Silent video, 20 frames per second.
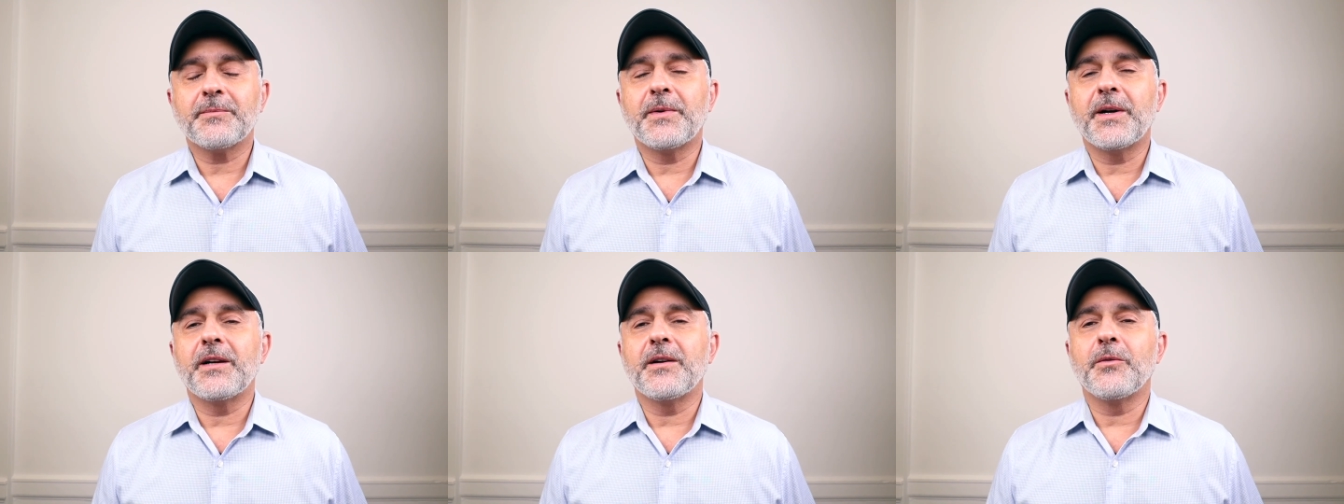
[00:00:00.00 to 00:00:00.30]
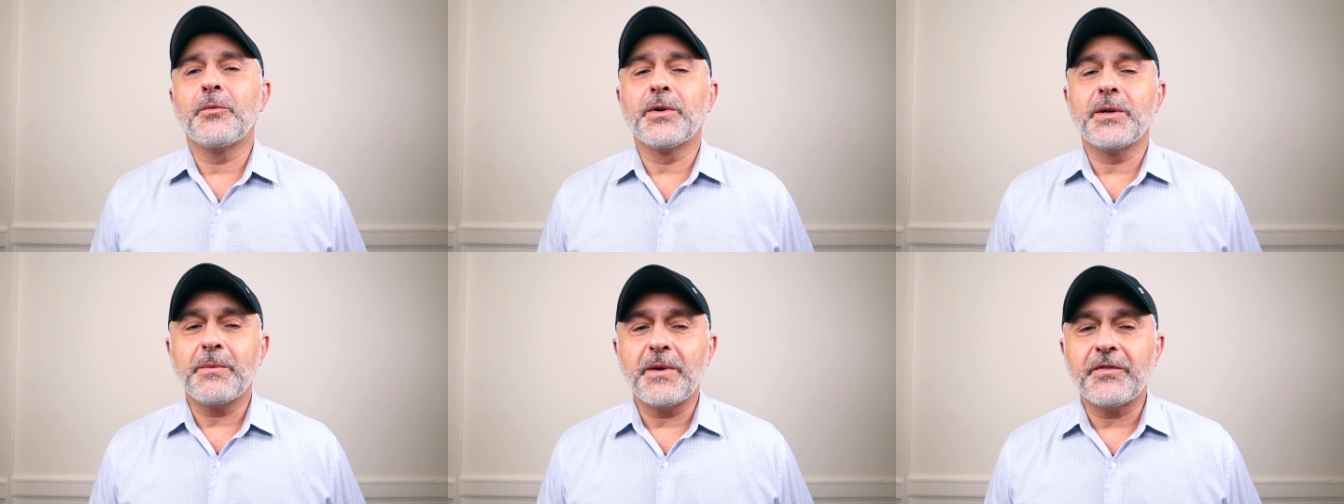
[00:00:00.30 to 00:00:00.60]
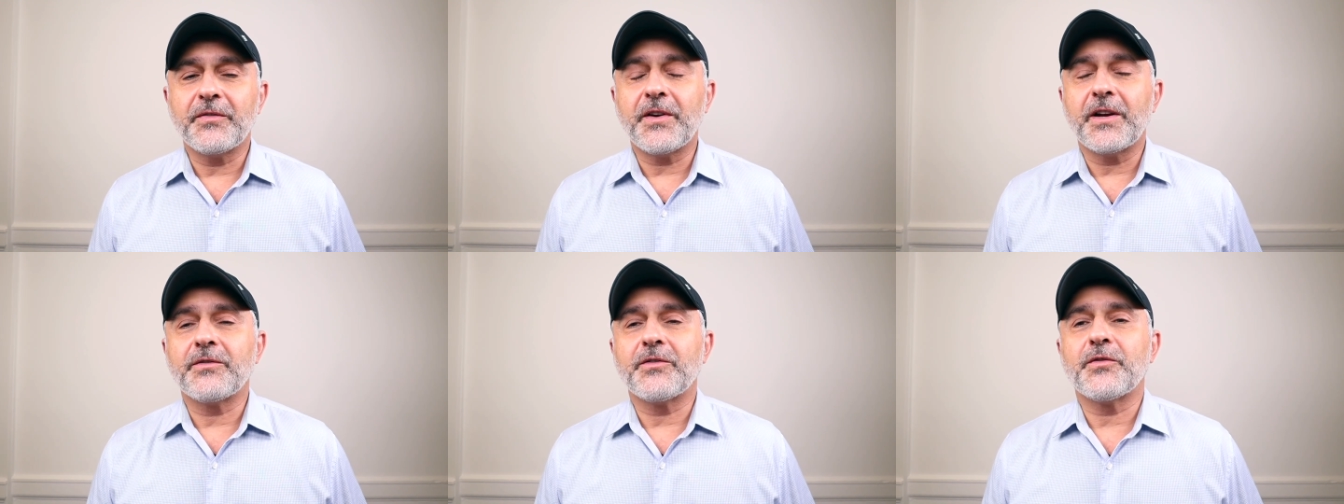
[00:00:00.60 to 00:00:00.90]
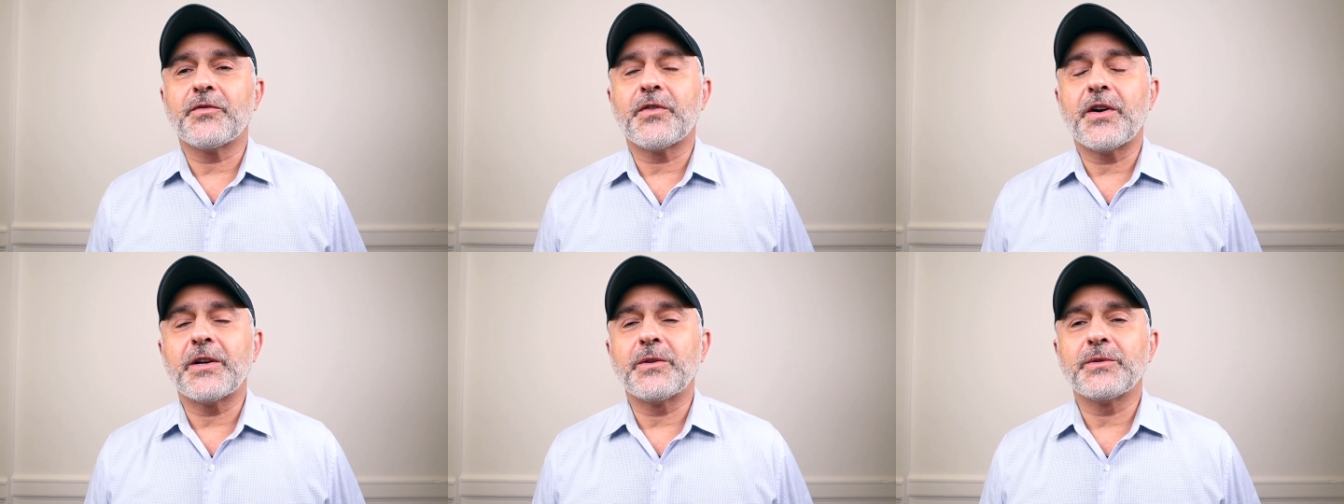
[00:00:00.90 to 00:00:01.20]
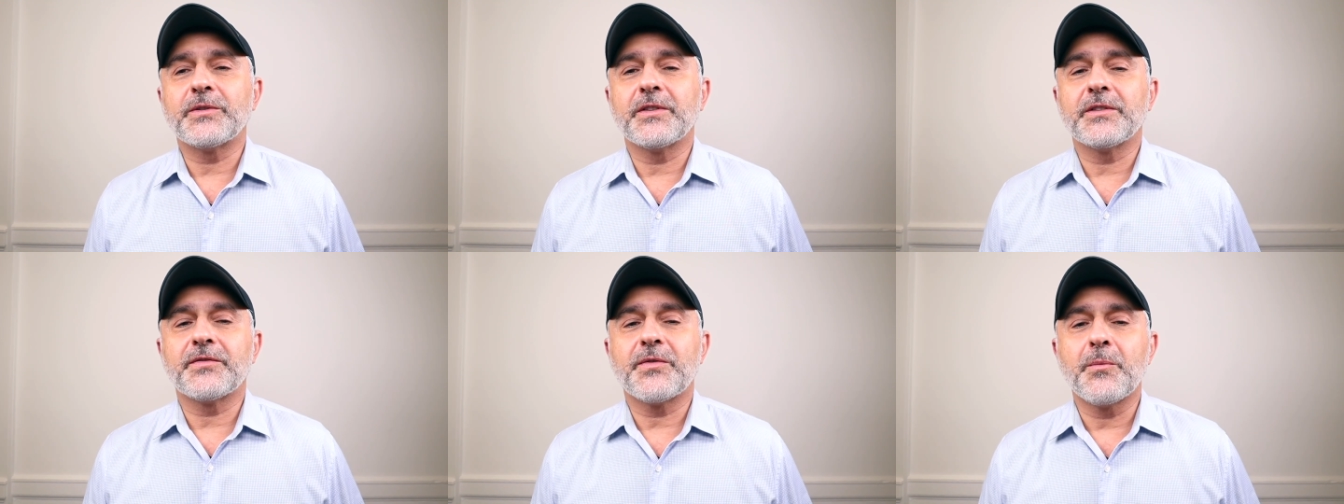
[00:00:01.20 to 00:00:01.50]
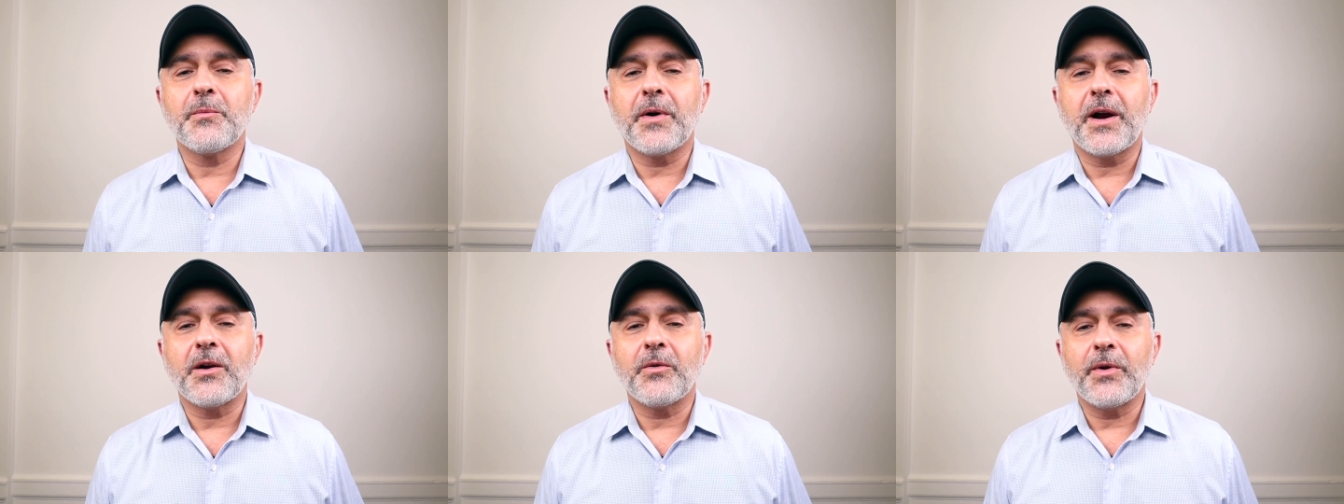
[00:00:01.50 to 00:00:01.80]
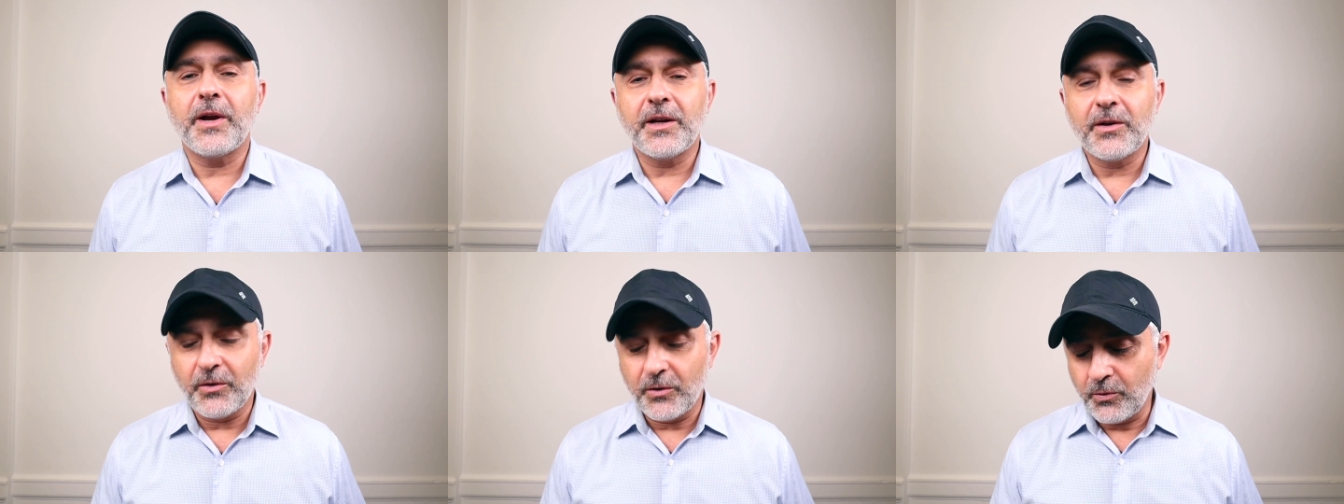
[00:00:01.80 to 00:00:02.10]
but one of my favorite fragrances from
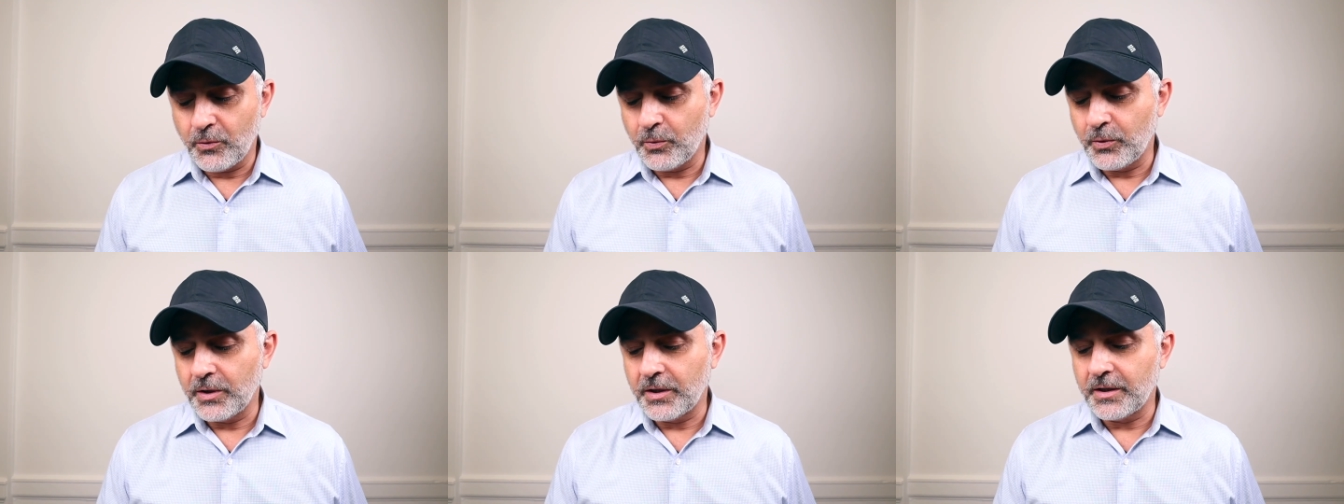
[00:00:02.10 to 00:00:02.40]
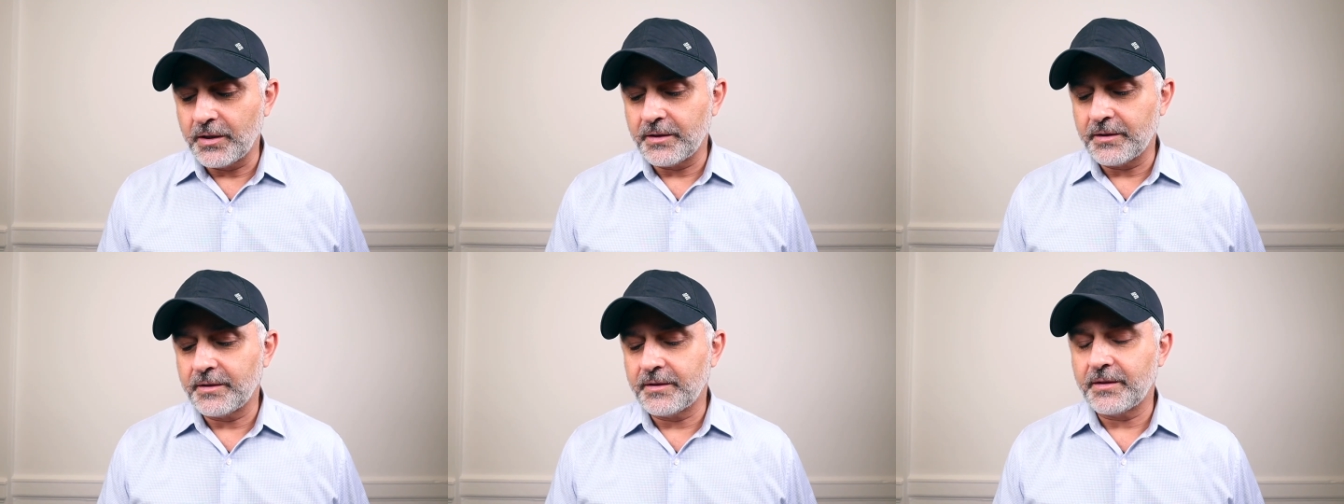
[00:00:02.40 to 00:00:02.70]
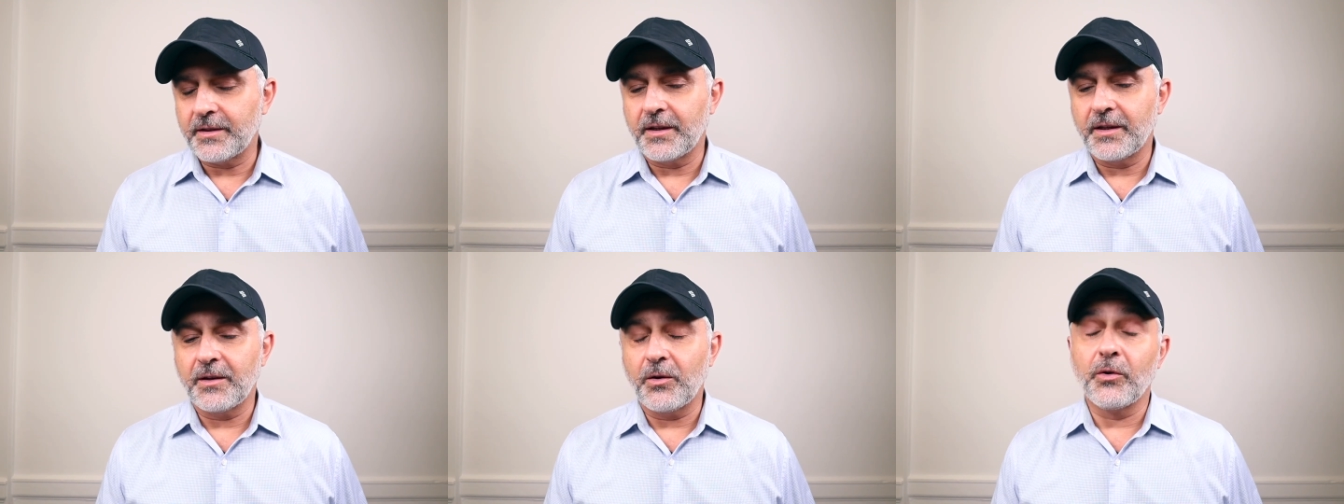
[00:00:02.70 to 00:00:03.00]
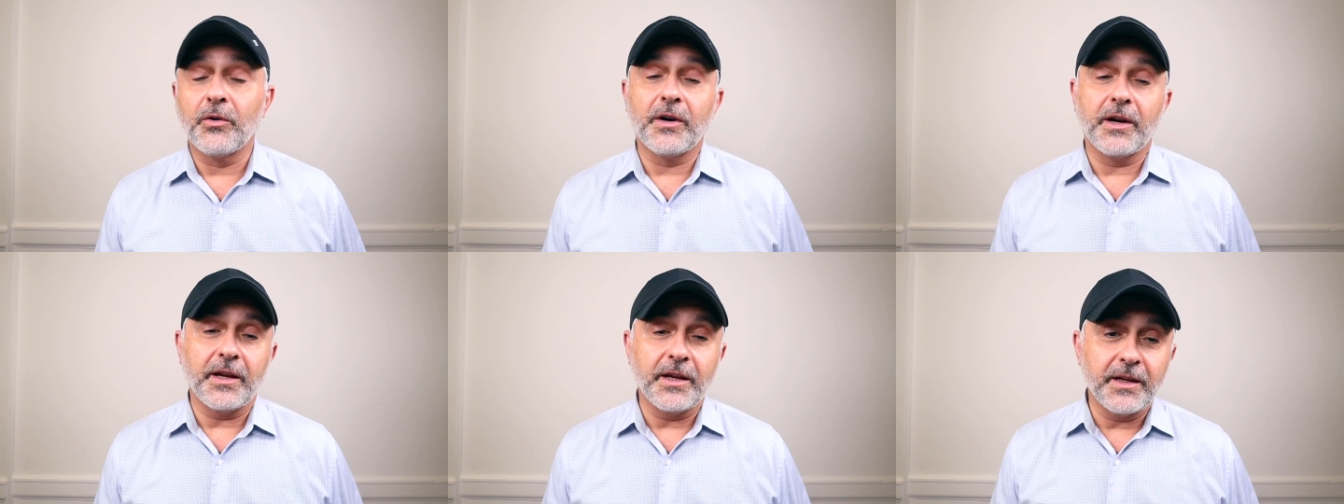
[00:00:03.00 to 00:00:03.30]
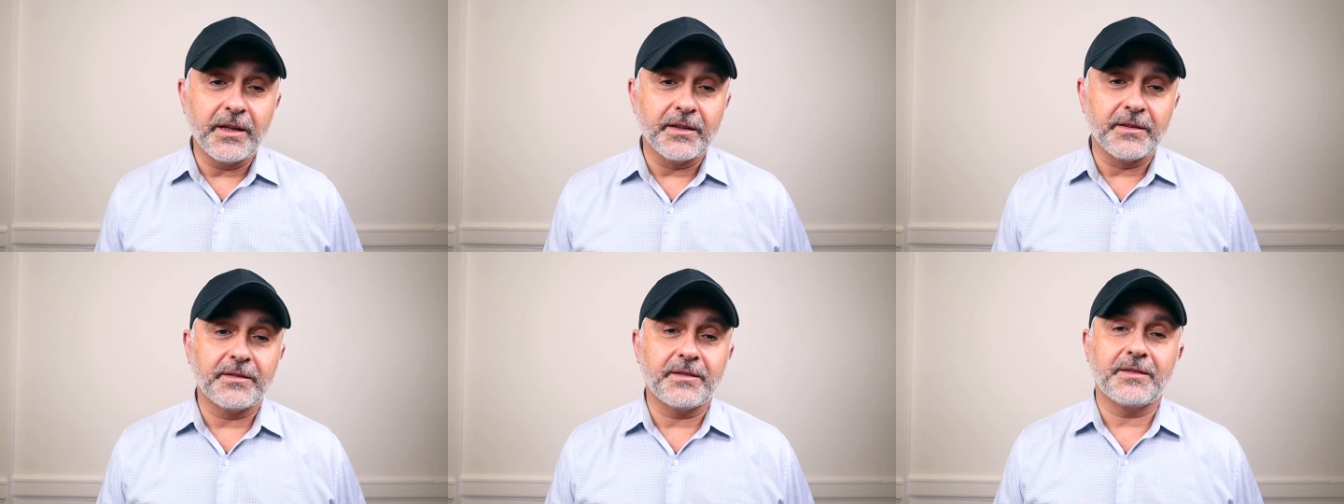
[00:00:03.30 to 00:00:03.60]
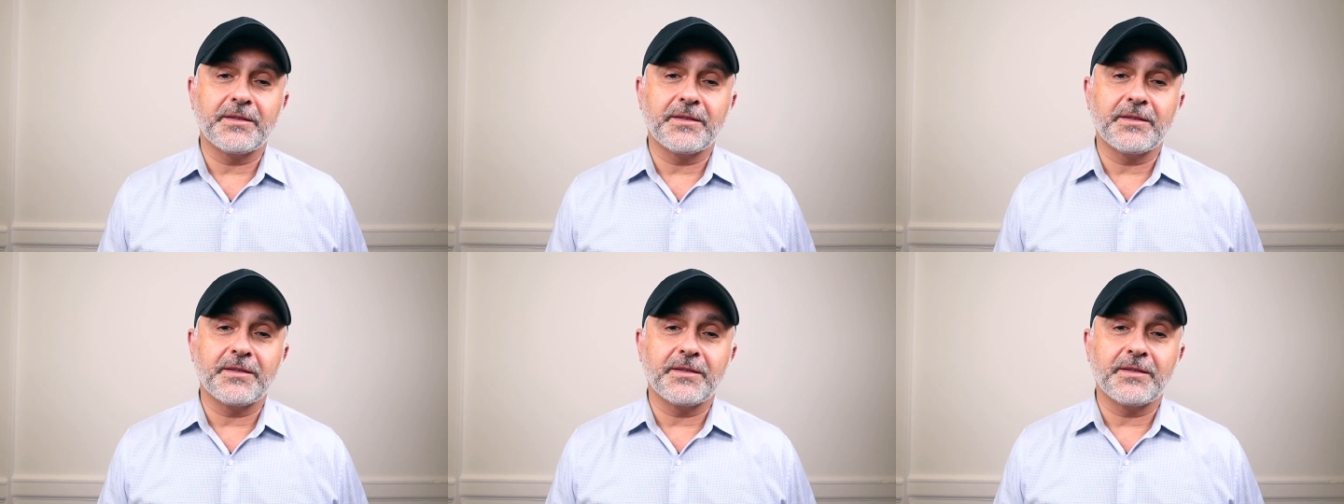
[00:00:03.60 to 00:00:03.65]
Byredo was, uh, or is